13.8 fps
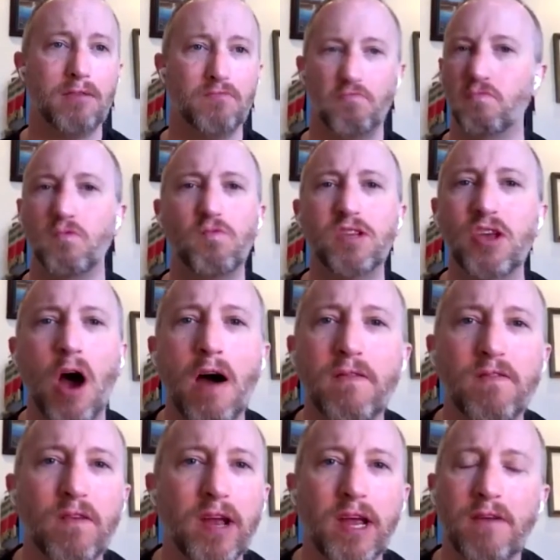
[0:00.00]
was
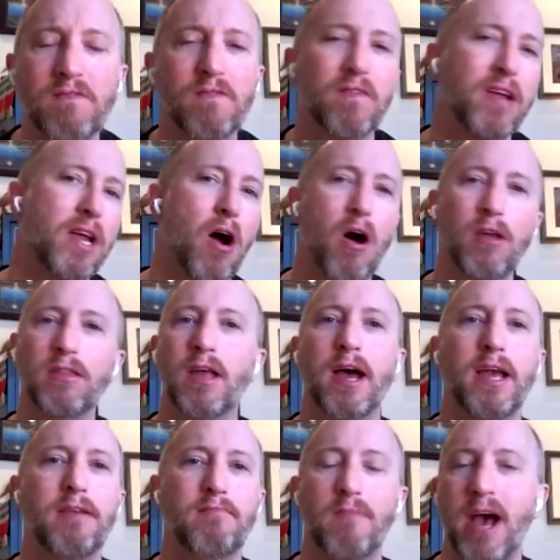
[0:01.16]
offering a free
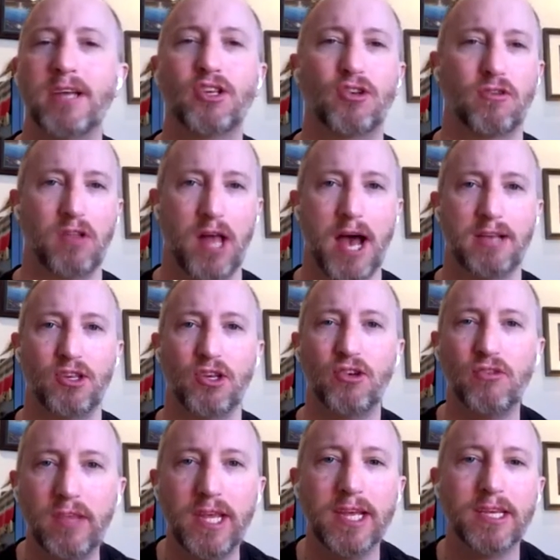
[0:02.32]
online masterclass to
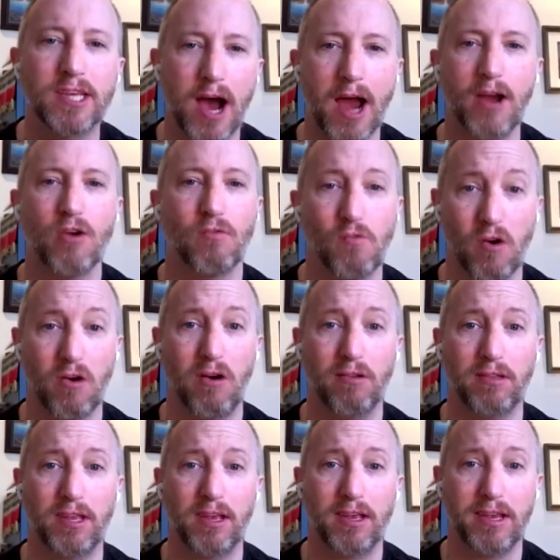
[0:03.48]
the entire world
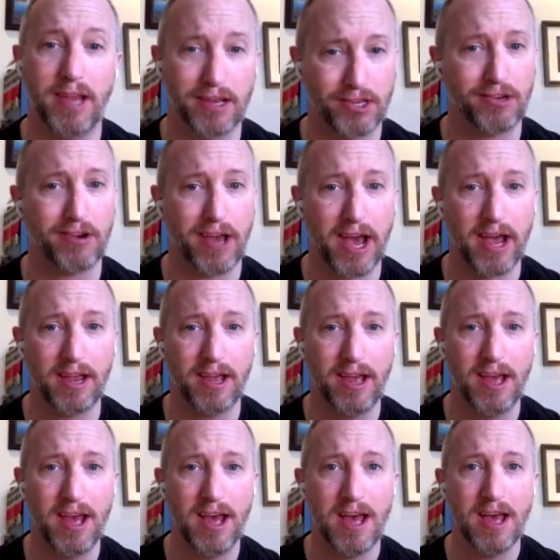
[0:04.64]
yesterday.
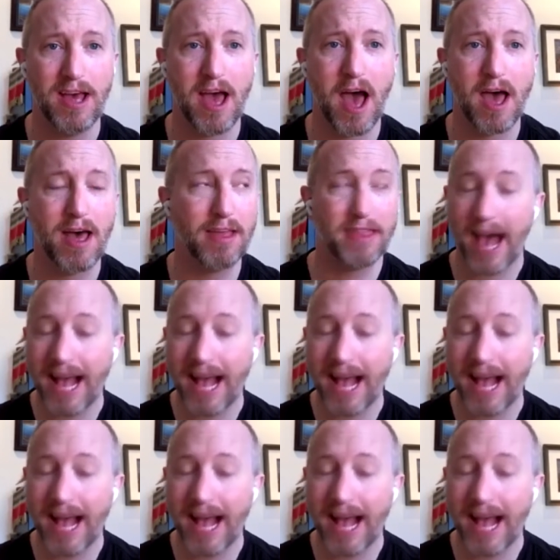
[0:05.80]
That's